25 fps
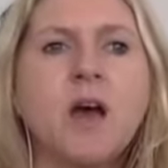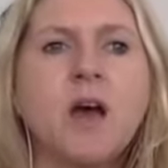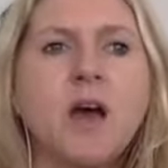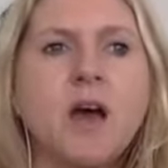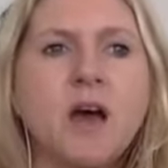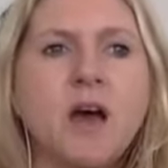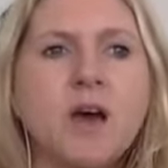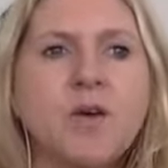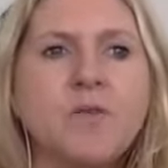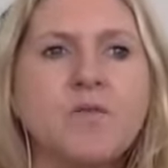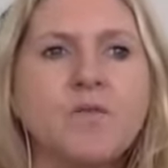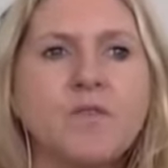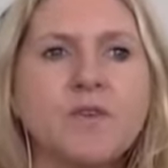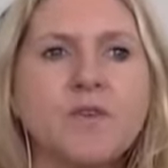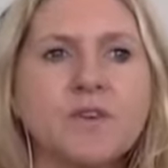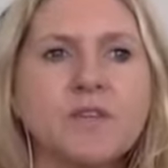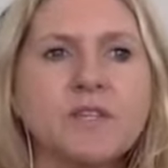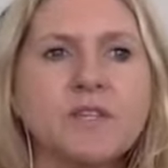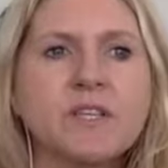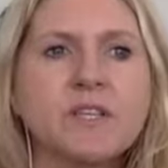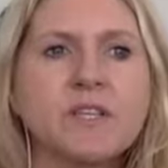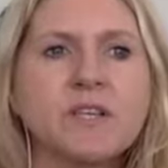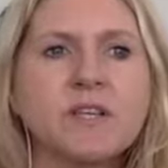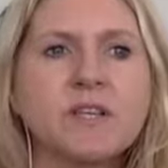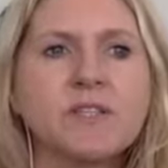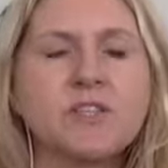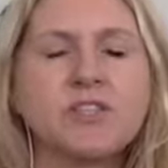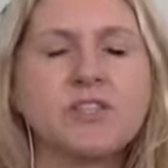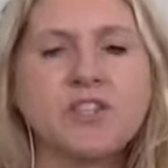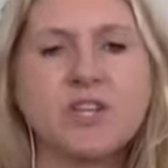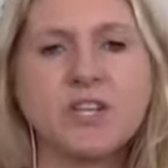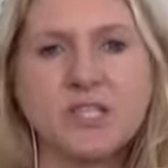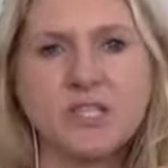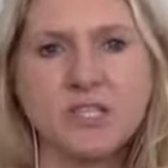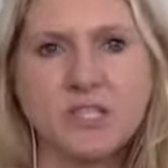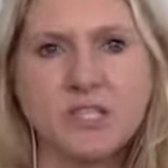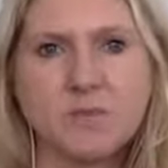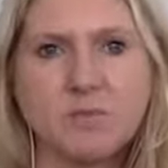Uh, versus
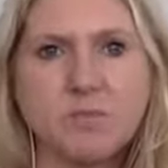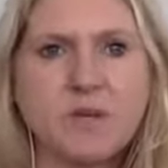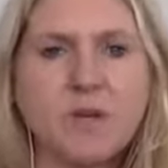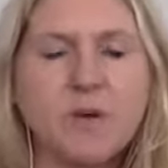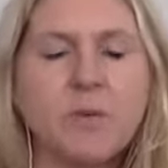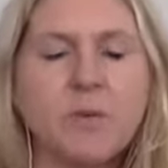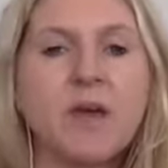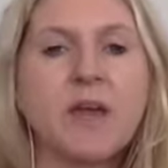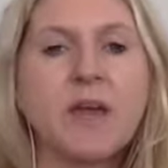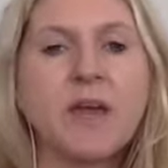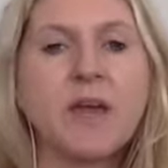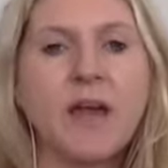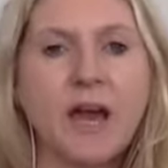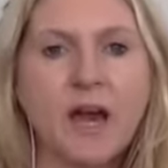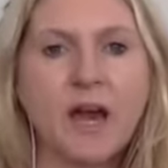just spewing